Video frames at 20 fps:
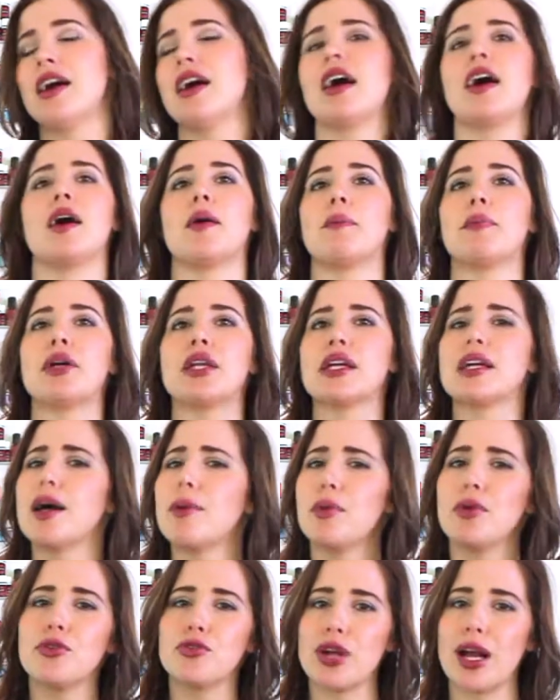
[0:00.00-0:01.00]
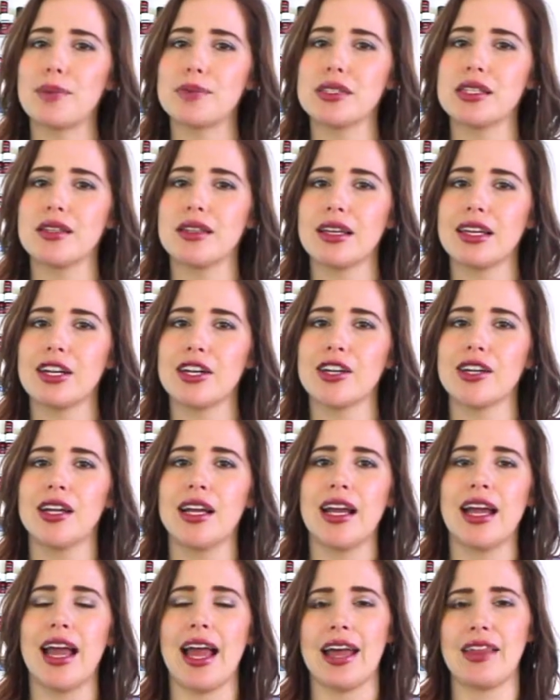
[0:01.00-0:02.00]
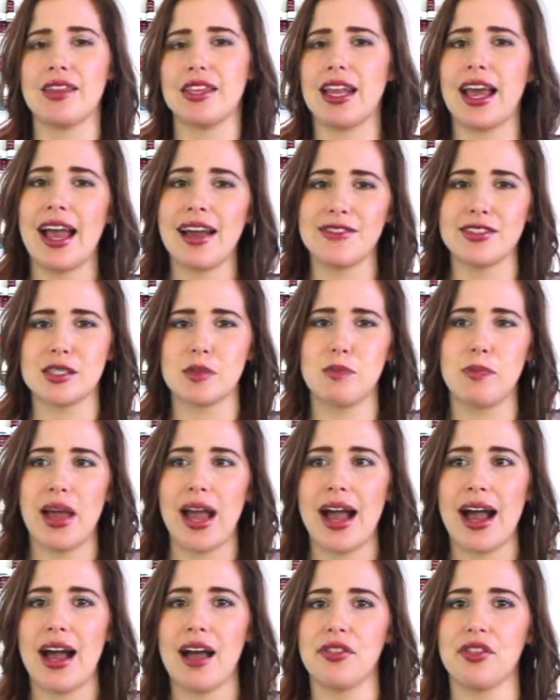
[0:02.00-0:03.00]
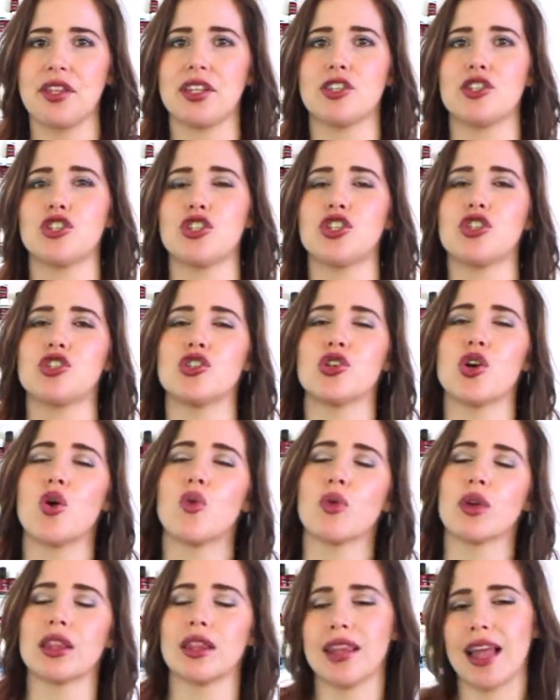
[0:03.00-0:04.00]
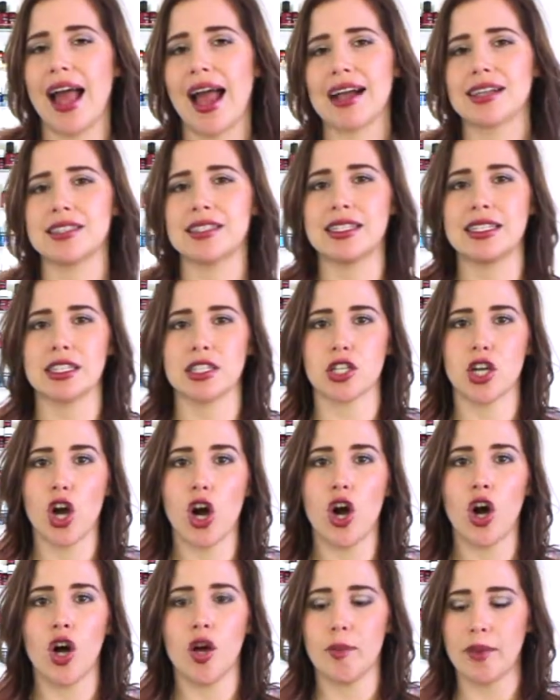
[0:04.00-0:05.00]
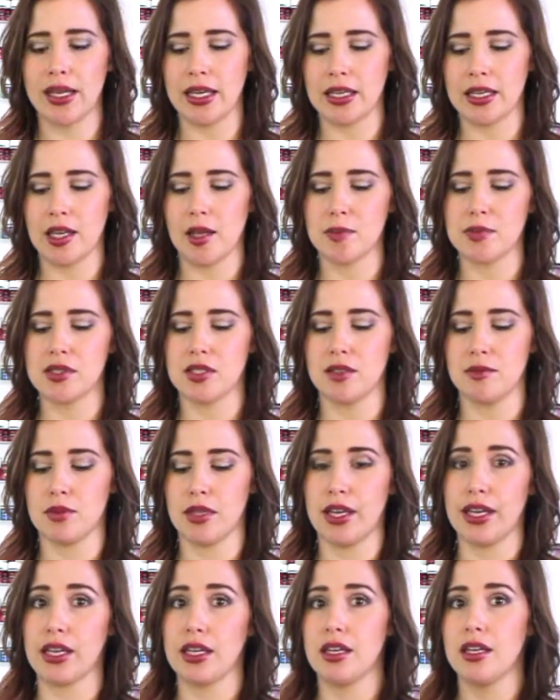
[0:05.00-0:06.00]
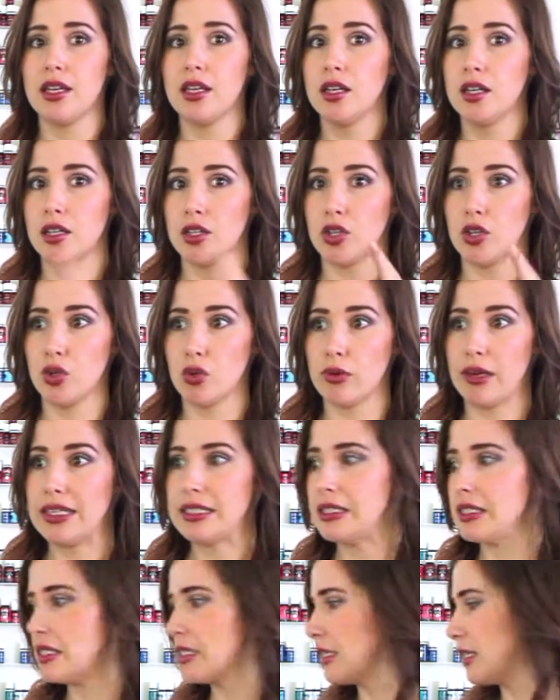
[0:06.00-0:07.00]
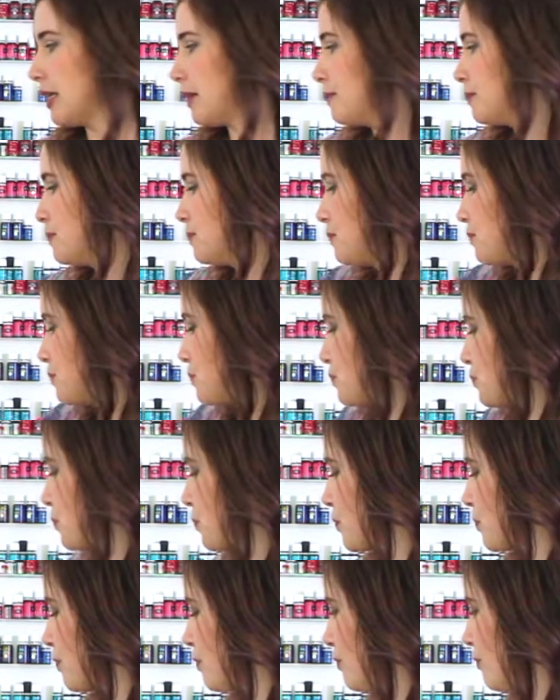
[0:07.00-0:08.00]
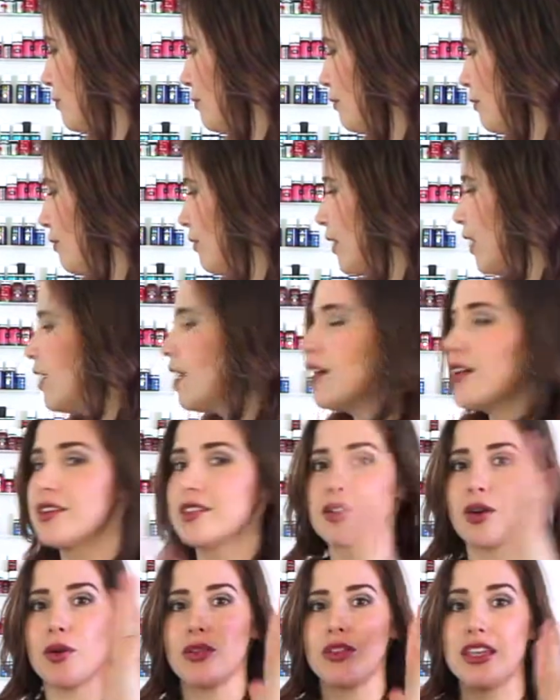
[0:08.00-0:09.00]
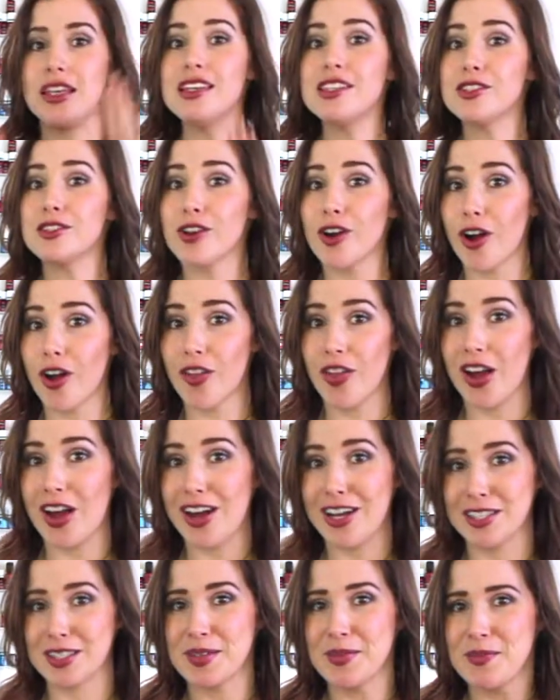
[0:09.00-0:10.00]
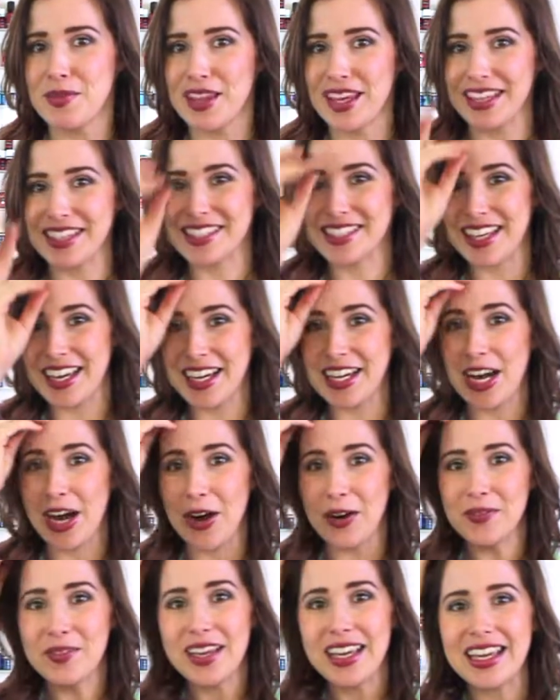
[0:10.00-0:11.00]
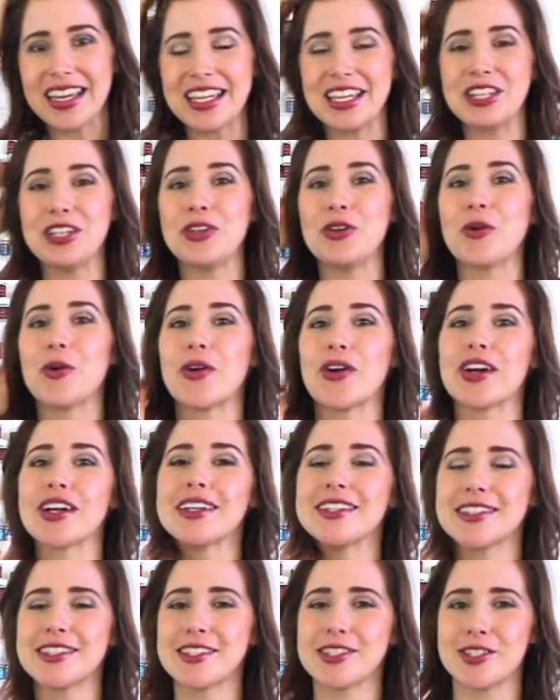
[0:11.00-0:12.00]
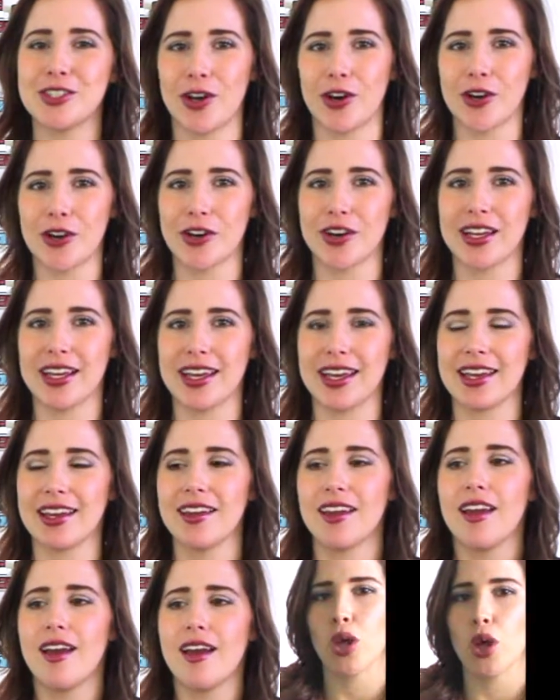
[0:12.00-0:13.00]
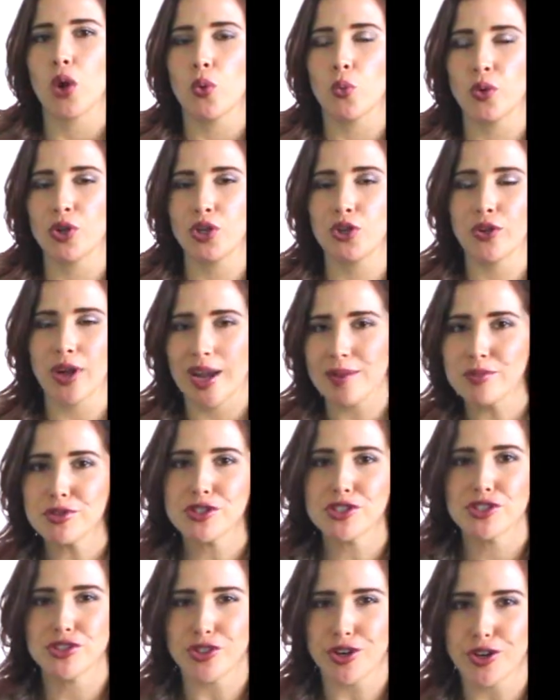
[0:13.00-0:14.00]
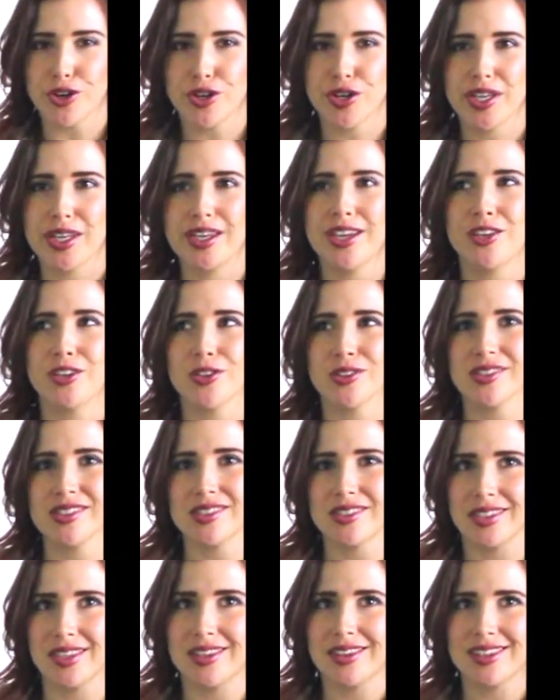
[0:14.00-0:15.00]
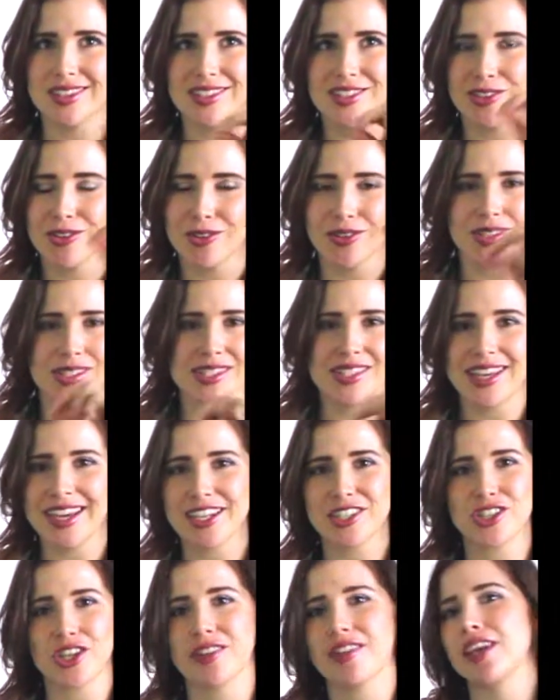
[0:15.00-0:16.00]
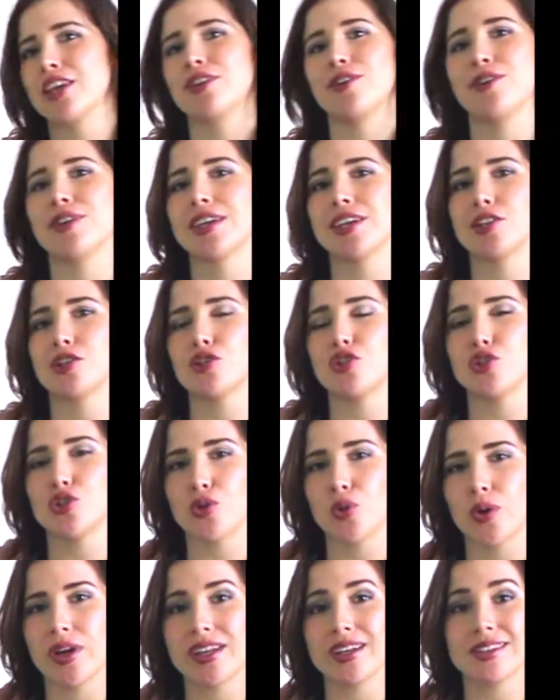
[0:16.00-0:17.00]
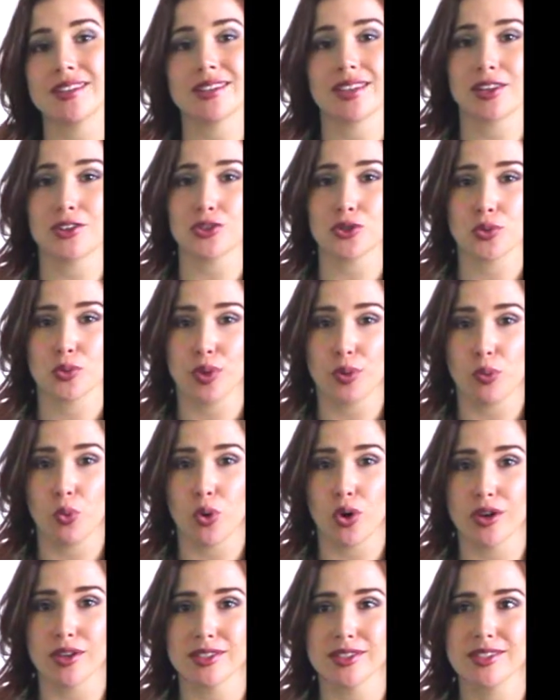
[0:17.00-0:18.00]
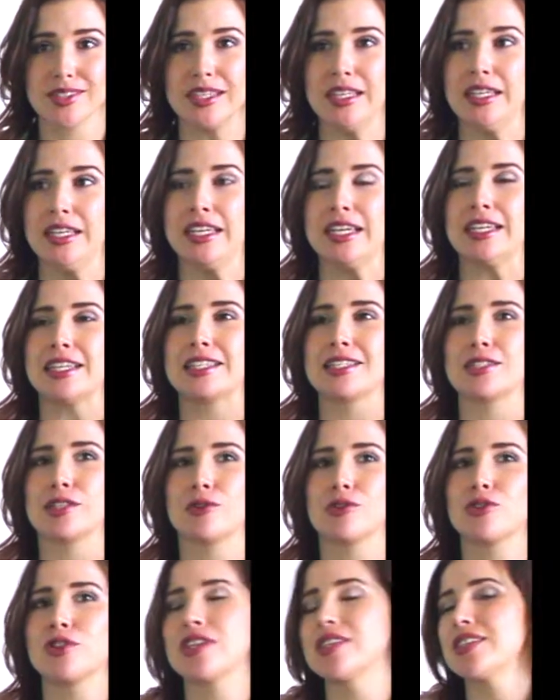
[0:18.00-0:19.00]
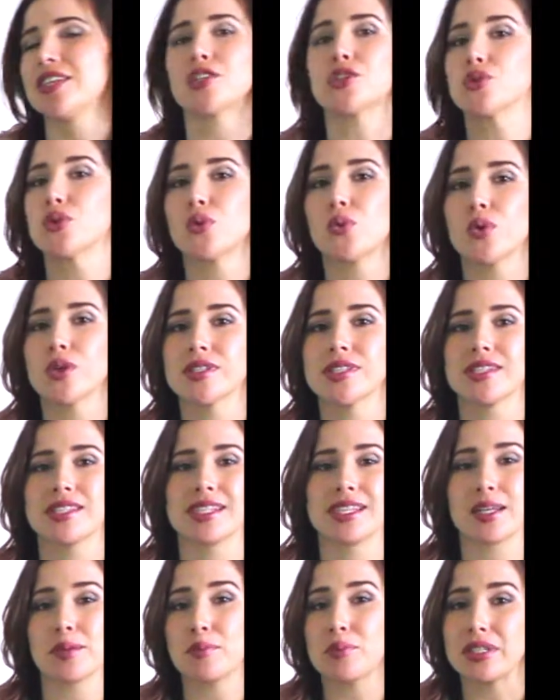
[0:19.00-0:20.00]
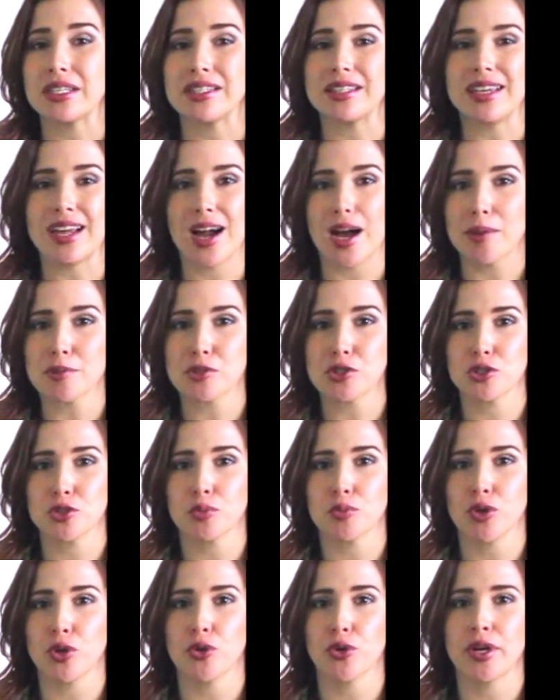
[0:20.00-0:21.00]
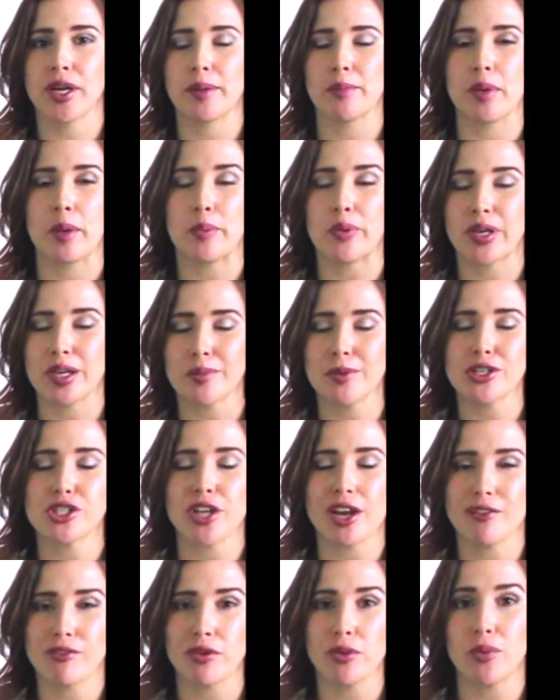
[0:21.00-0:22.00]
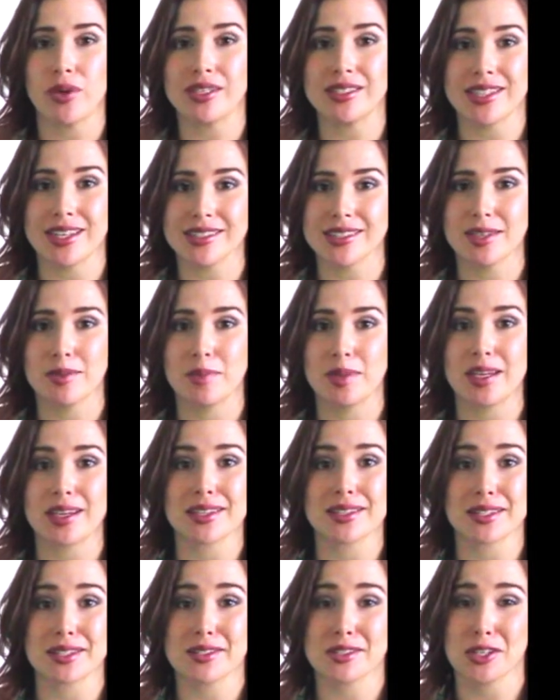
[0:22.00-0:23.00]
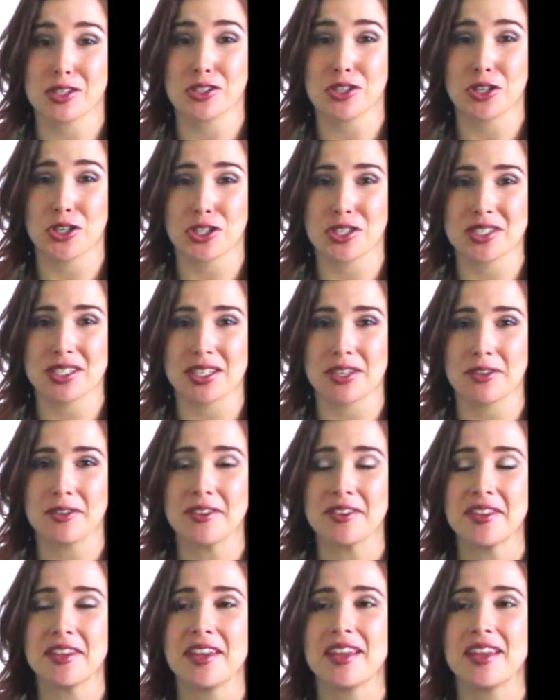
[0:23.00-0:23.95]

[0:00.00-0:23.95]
Put a couple drops in there and then have his bath, and it's just so relaxing and calming and helps them like go right to sleep. So these are all the awesome things that come in your starter kit. When you grab your starter kit, you'll see this little section that you can join Essential Rewards. So Essential Rewards is a completely optional program, but pretty much everyone does it because it's such a good deal.